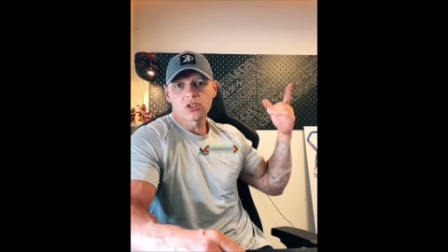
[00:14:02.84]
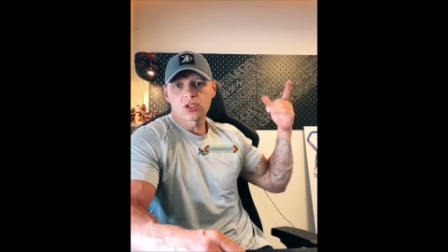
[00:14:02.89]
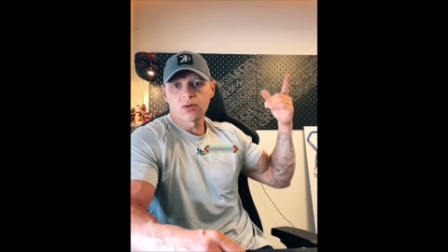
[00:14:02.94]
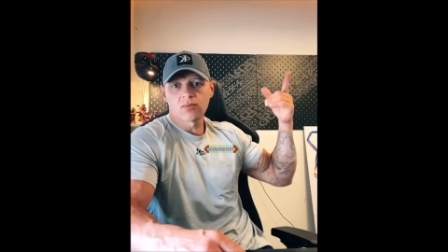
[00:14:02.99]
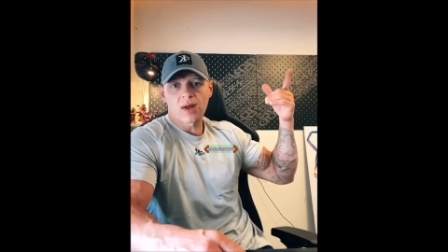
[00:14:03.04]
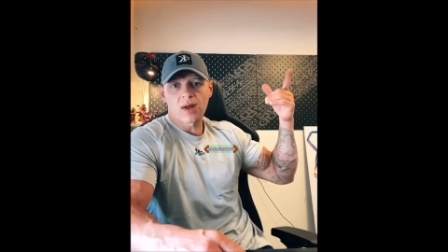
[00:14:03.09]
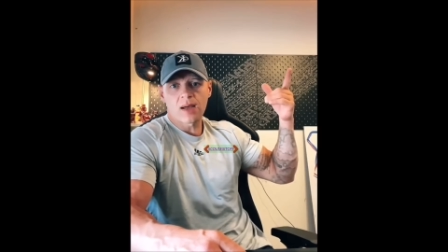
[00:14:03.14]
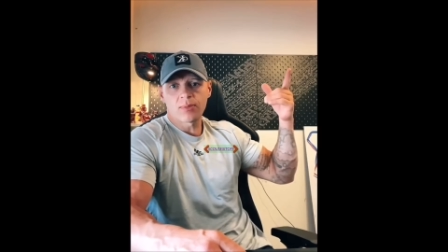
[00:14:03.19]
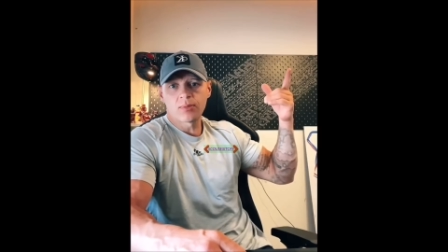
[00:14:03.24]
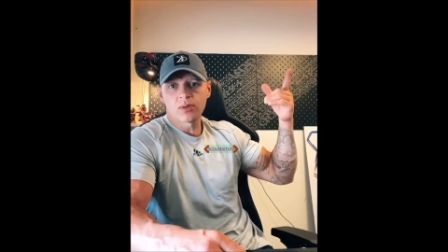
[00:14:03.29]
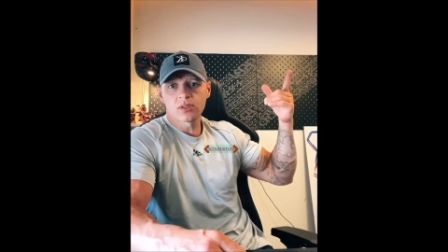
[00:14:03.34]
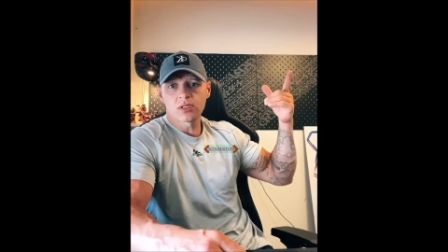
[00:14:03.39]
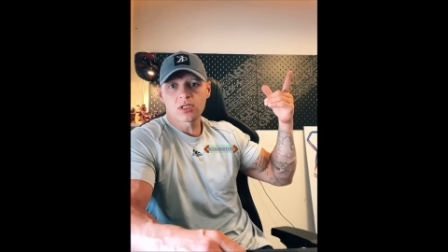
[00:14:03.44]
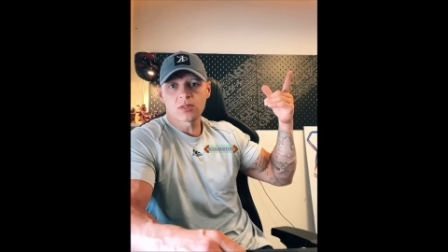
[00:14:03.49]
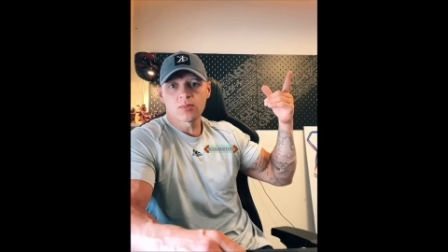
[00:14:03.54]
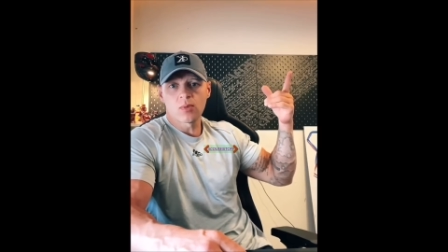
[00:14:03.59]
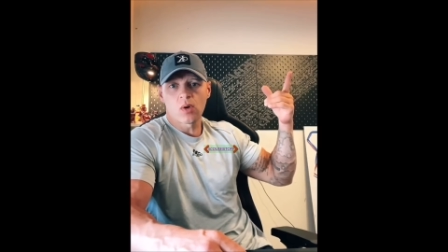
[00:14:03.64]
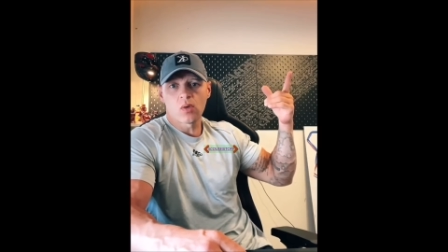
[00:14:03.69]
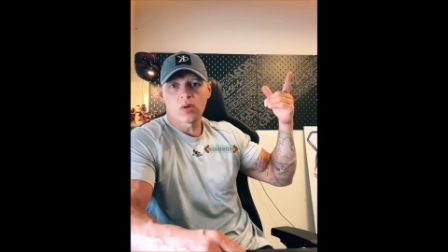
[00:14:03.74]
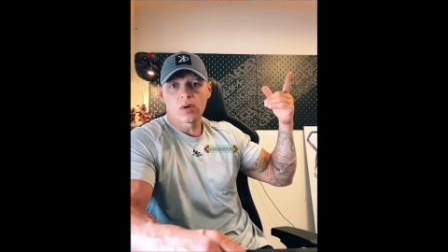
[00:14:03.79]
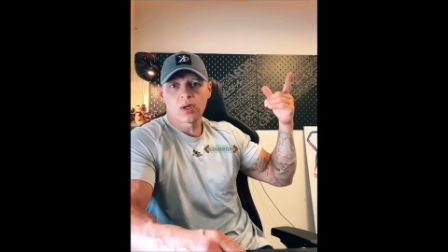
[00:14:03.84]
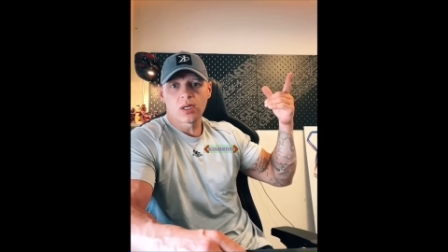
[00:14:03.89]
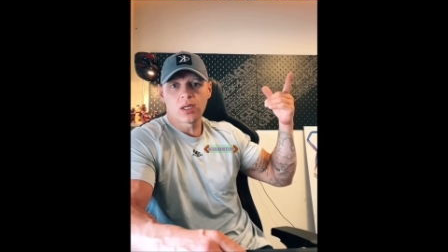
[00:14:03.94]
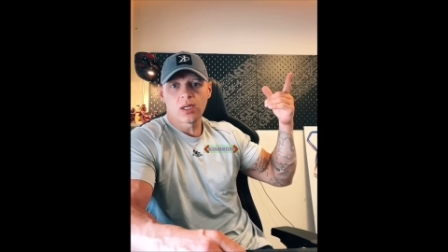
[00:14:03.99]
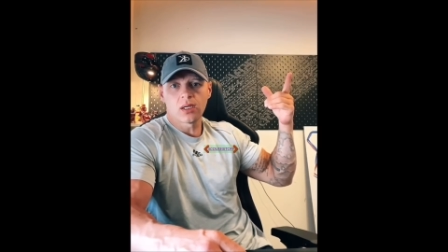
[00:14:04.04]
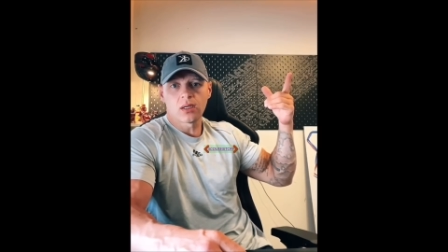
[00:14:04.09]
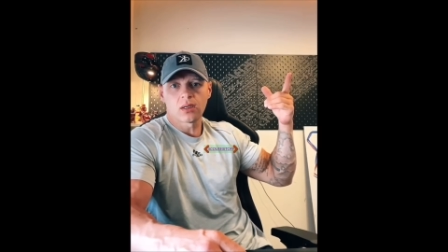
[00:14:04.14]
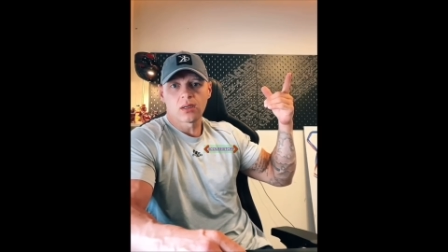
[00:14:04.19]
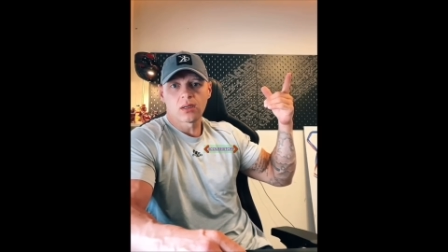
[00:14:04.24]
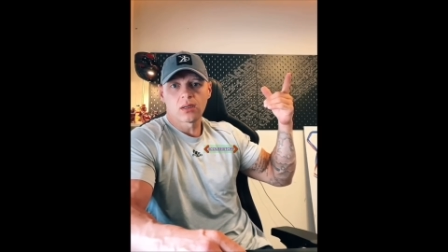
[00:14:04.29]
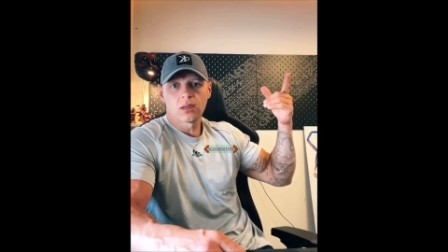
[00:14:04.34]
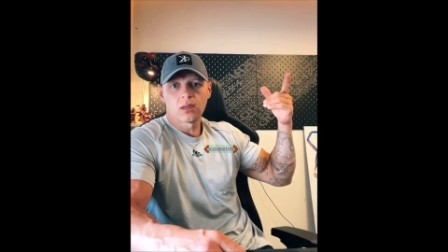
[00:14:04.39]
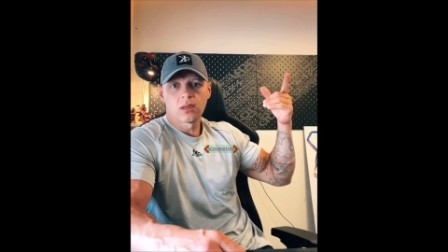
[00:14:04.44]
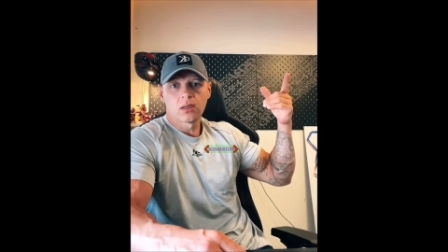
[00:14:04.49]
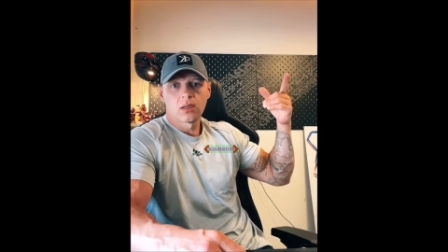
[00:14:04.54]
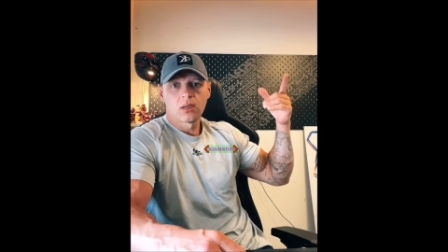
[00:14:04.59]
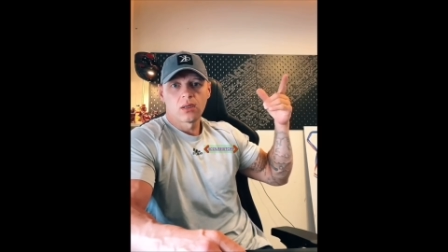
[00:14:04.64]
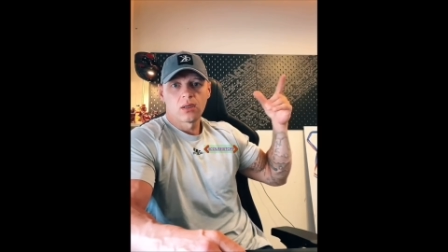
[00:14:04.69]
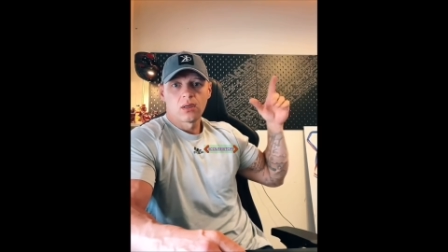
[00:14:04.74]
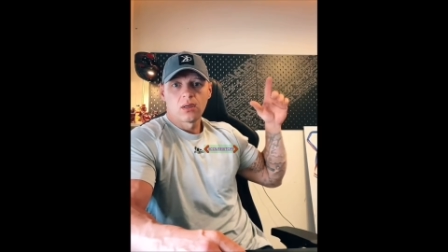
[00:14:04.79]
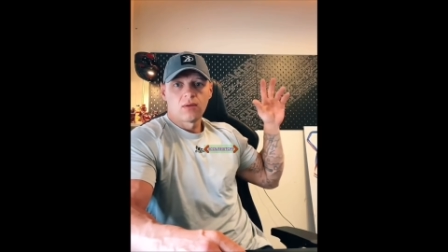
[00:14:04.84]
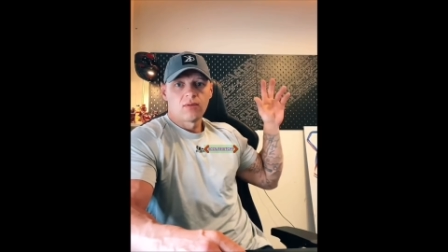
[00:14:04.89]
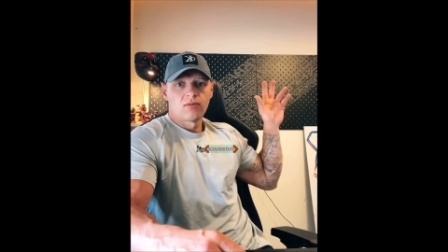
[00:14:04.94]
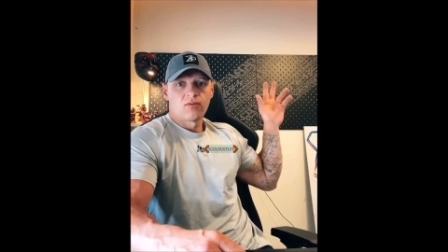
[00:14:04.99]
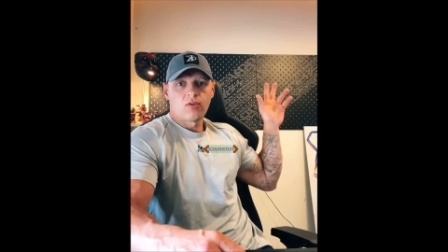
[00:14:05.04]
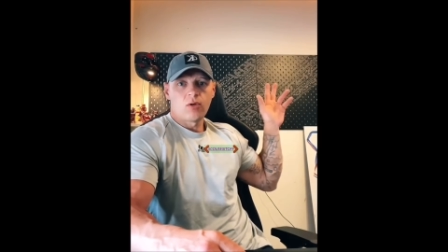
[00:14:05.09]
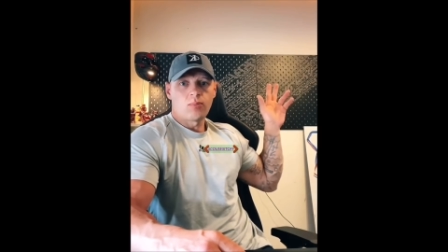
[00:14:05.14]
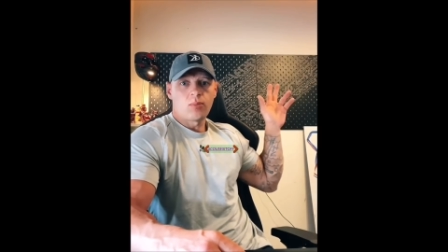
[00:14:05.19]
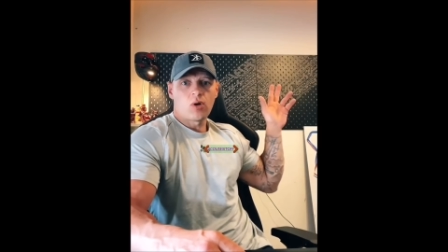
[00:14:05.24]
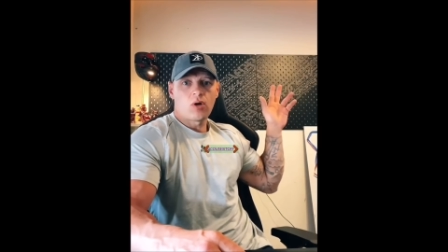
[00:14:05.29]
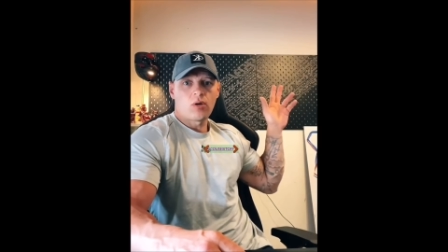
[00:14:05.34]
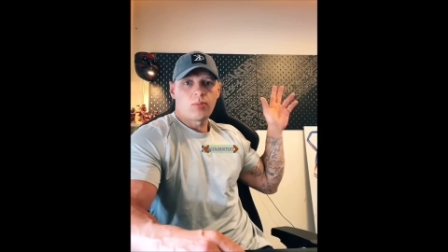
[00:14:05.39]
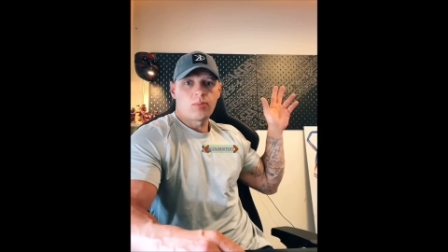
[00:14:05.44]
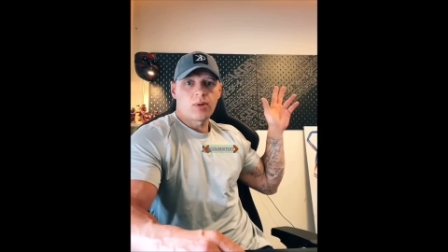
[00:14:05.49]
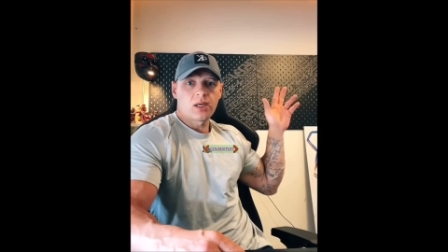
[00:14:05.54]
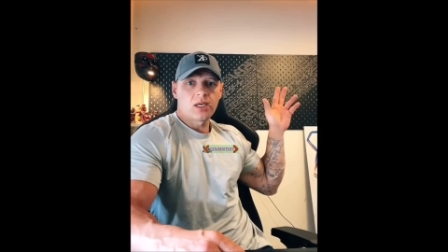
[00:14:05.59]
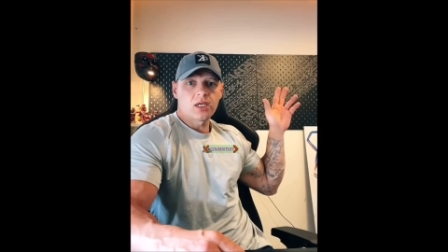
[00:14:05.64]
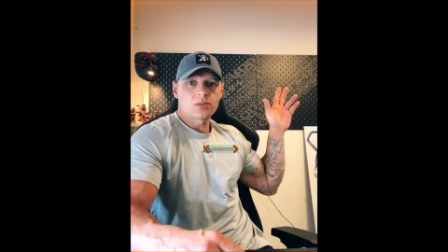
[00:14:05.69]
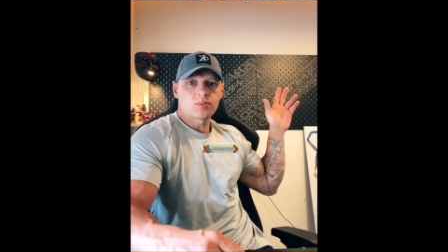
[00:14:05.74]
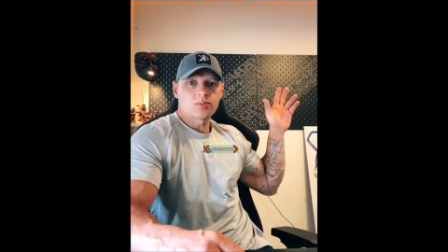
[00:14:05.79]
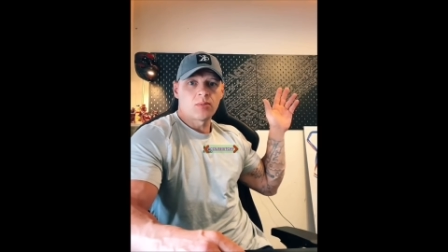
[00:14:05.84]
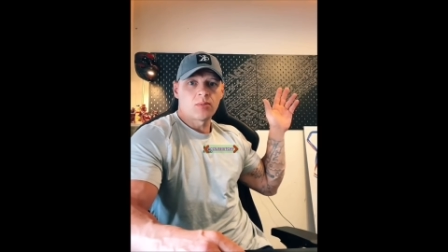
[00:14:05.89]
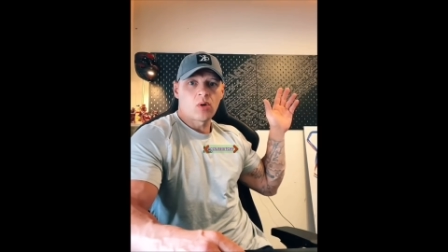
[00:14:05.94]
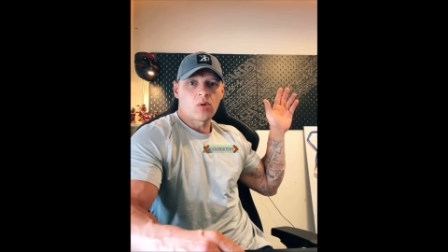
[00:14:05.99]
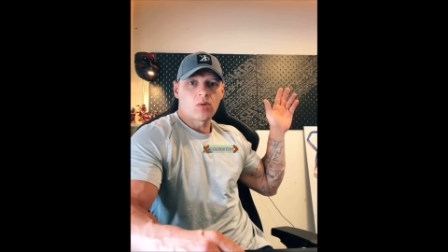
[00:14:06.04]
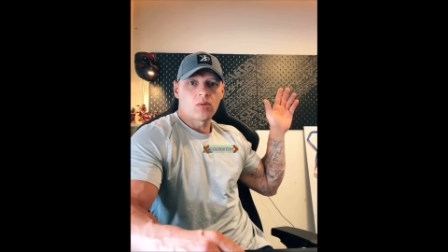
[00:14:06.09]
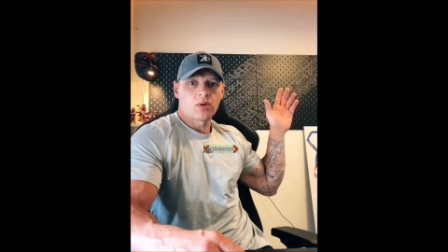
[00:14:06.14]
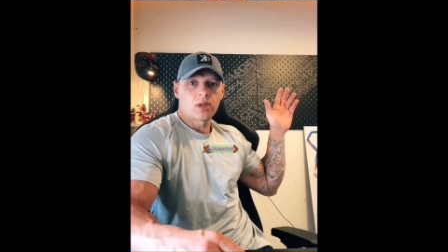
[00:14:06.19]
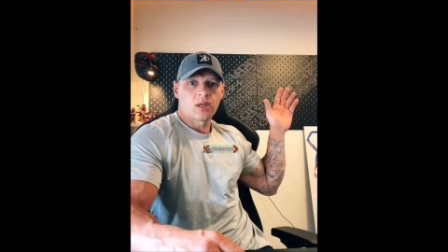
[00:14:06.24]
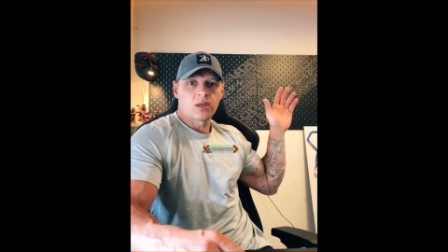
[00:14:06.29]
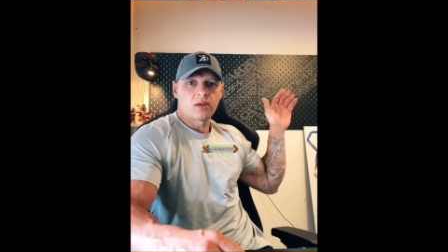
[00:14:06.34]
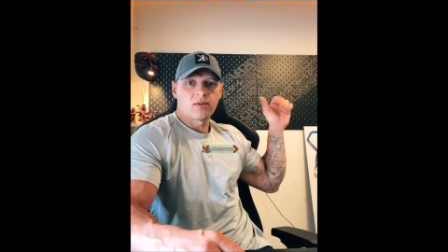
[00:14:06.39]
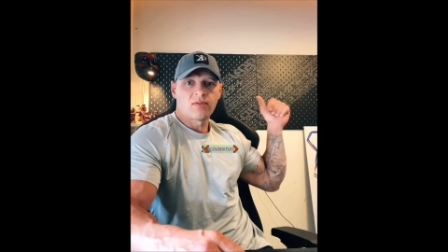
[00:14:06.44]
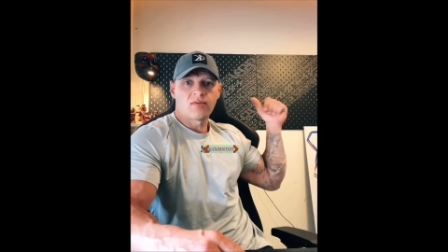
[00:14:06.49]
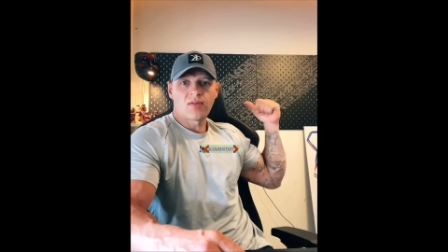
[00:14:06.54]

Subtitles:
Because the rappers are smoking it, football players promoting it,